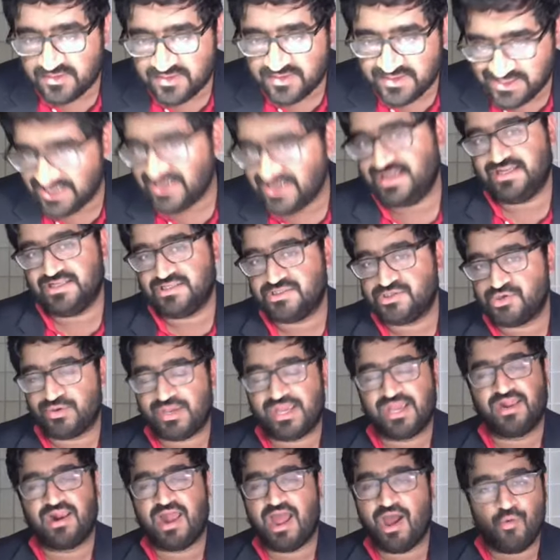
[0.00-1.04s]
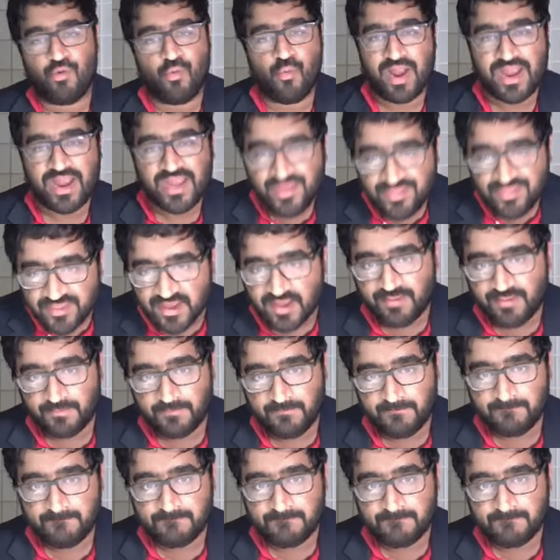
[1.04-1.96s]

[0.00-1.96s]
deeds. You can't outweigh them.